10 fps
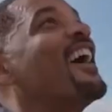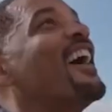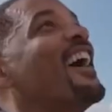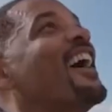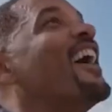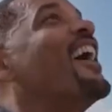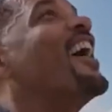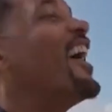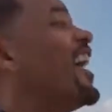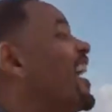few weeks,
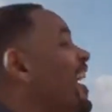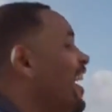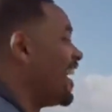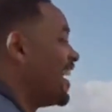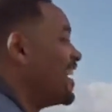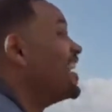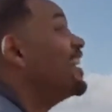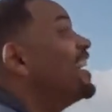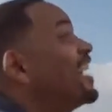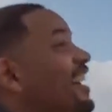keep an eye
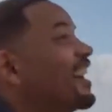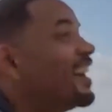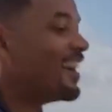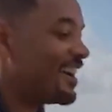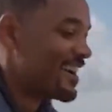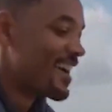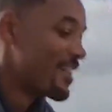on where your clicks